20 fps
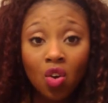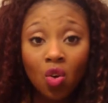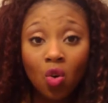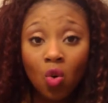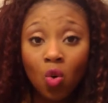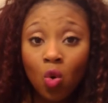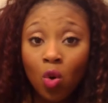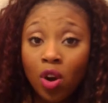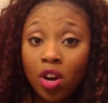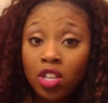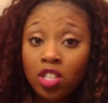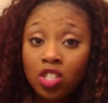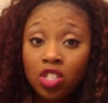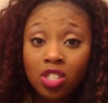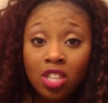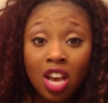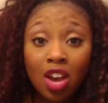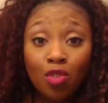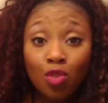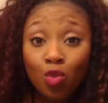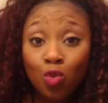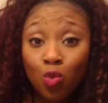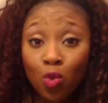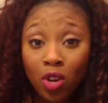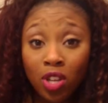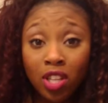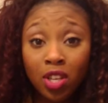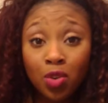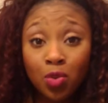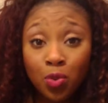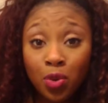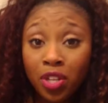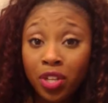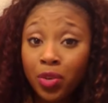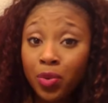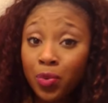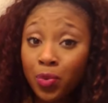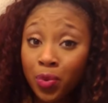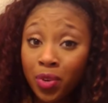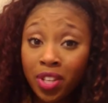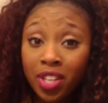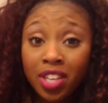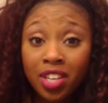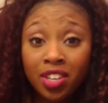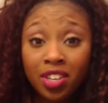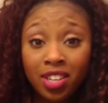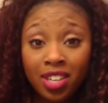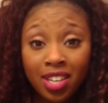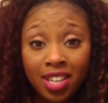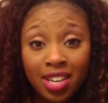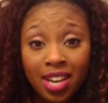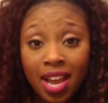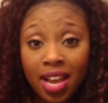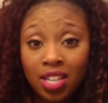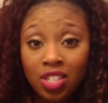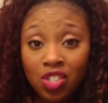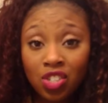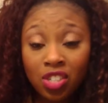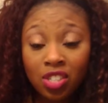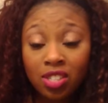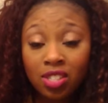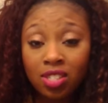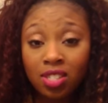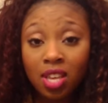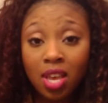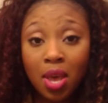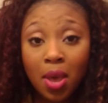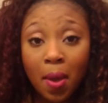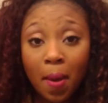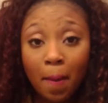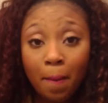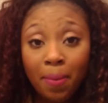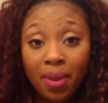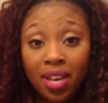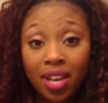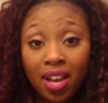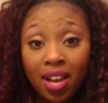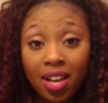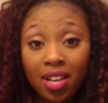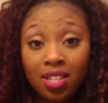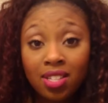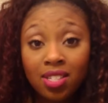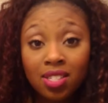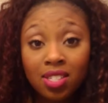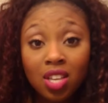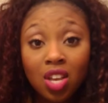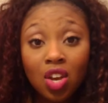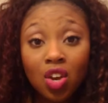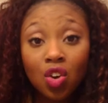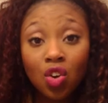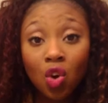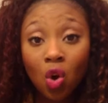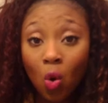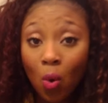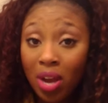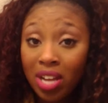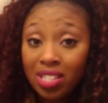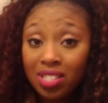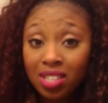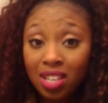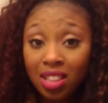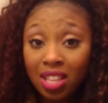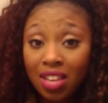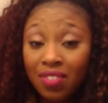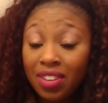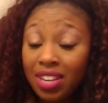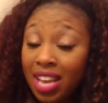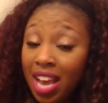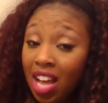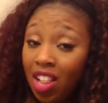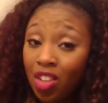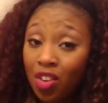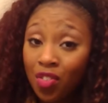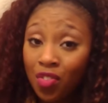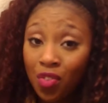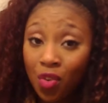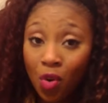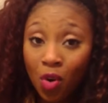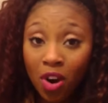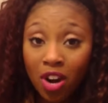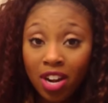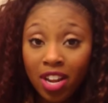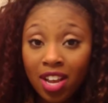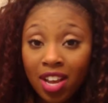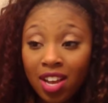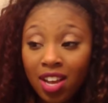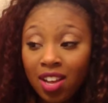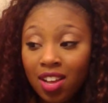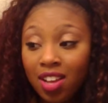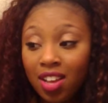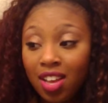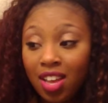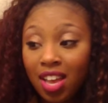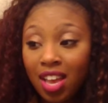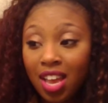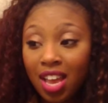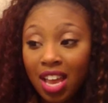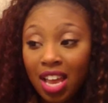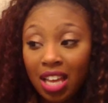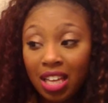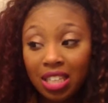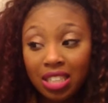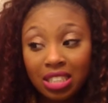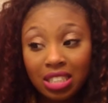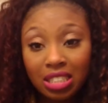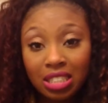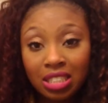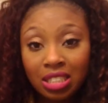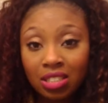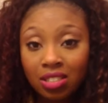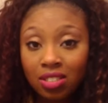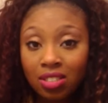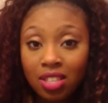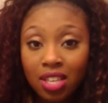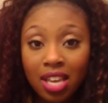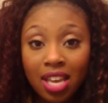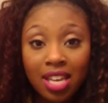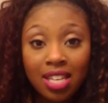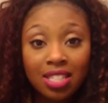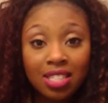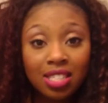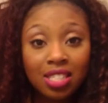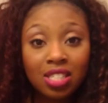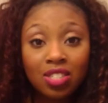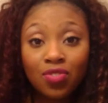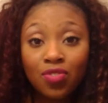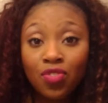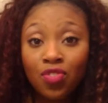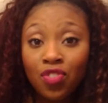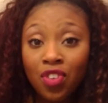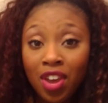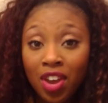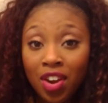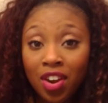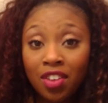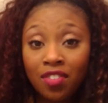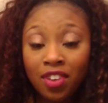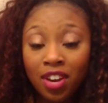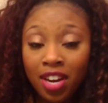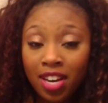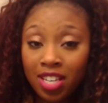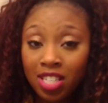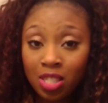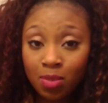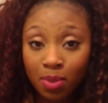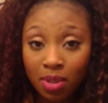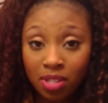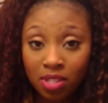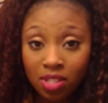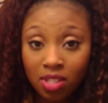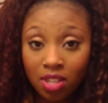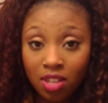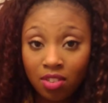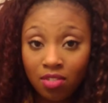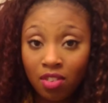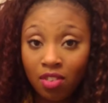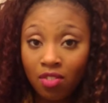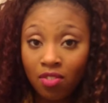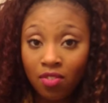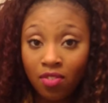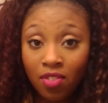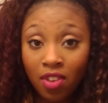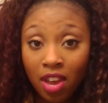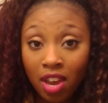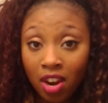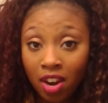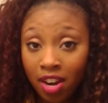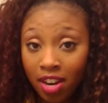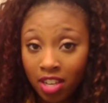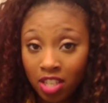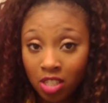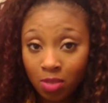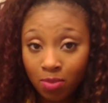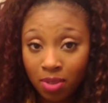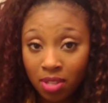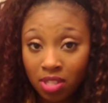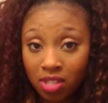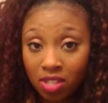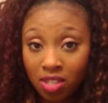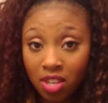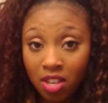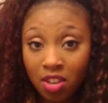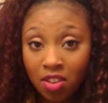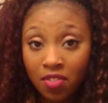or just have really, really, really good connections, because going to live in California, it's very, very expensive. Very expensive.